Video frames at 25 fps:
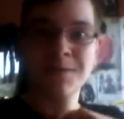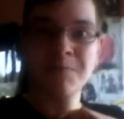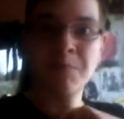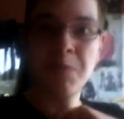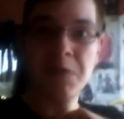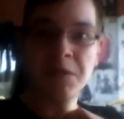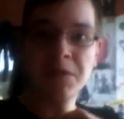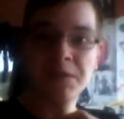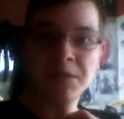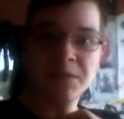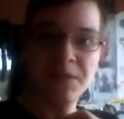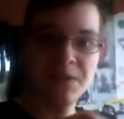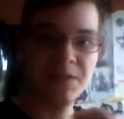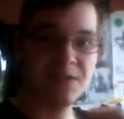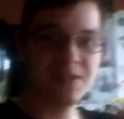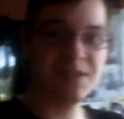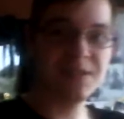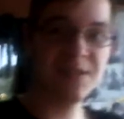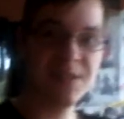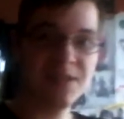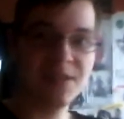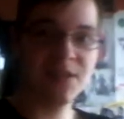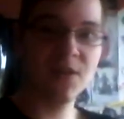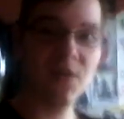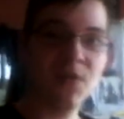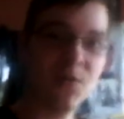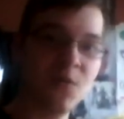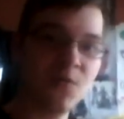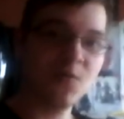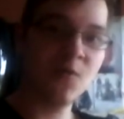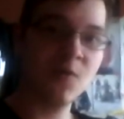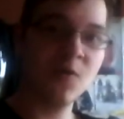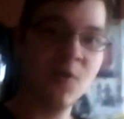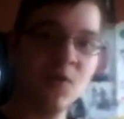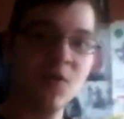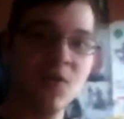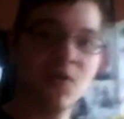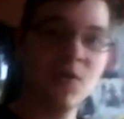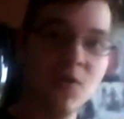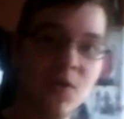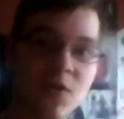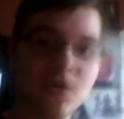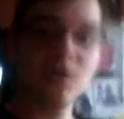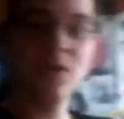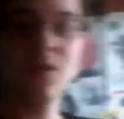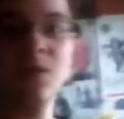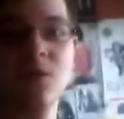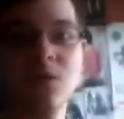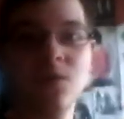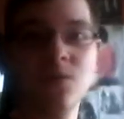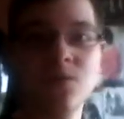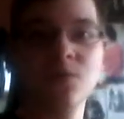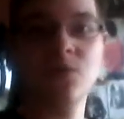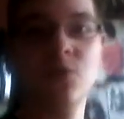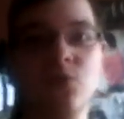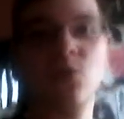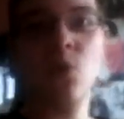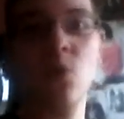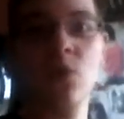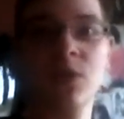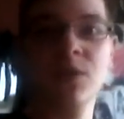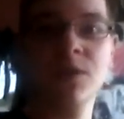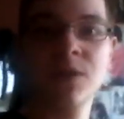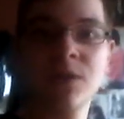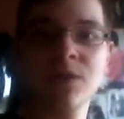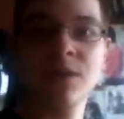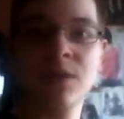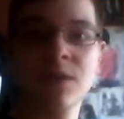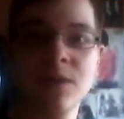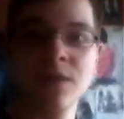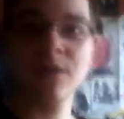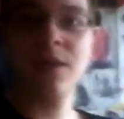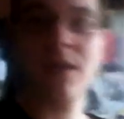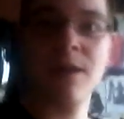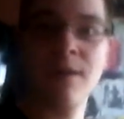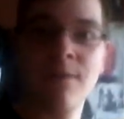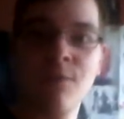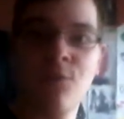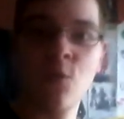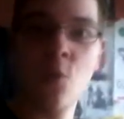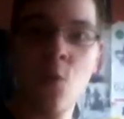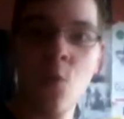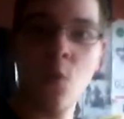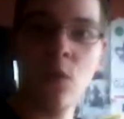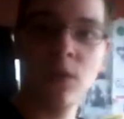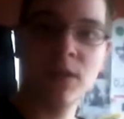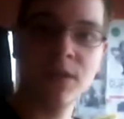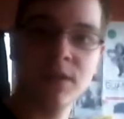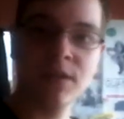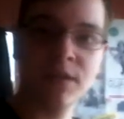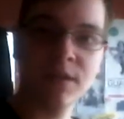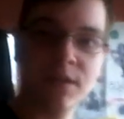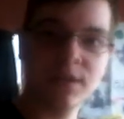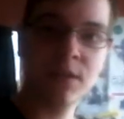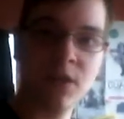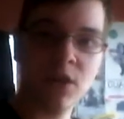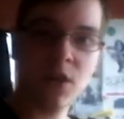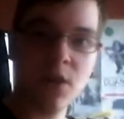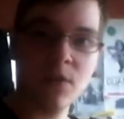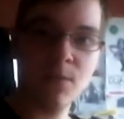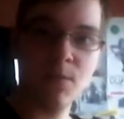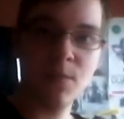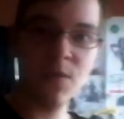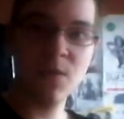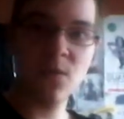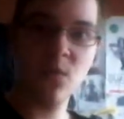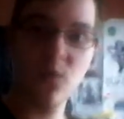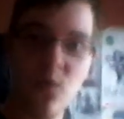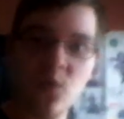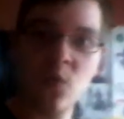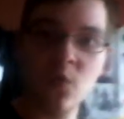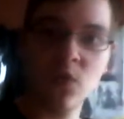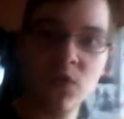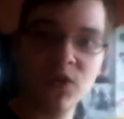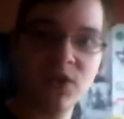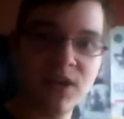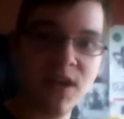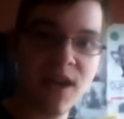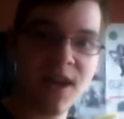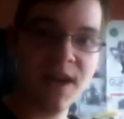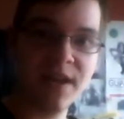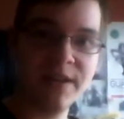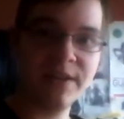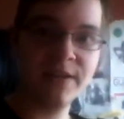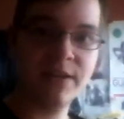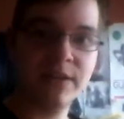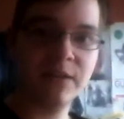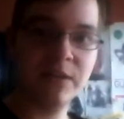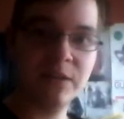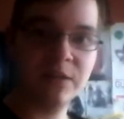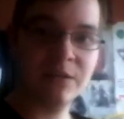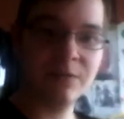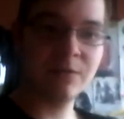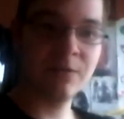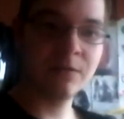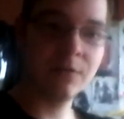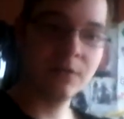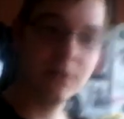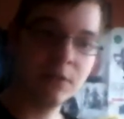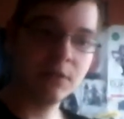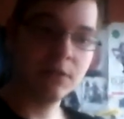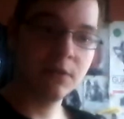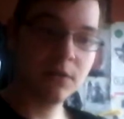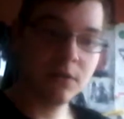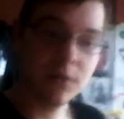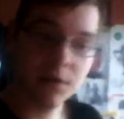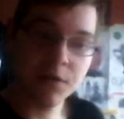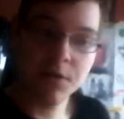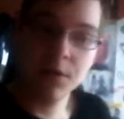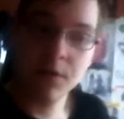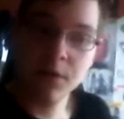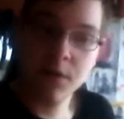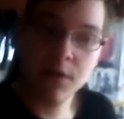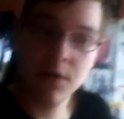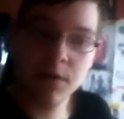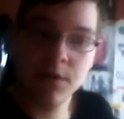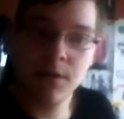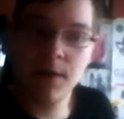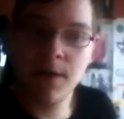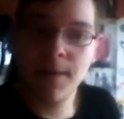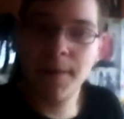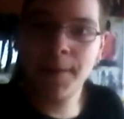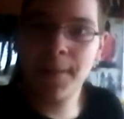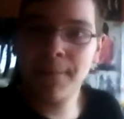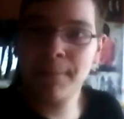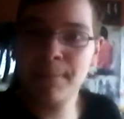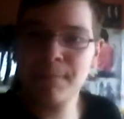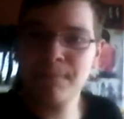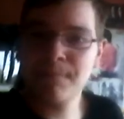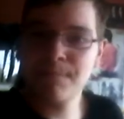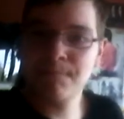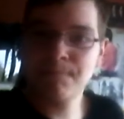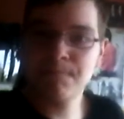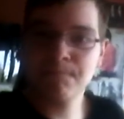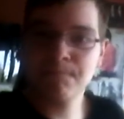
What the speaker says: Months, so you know, look, gonna be walk day, so I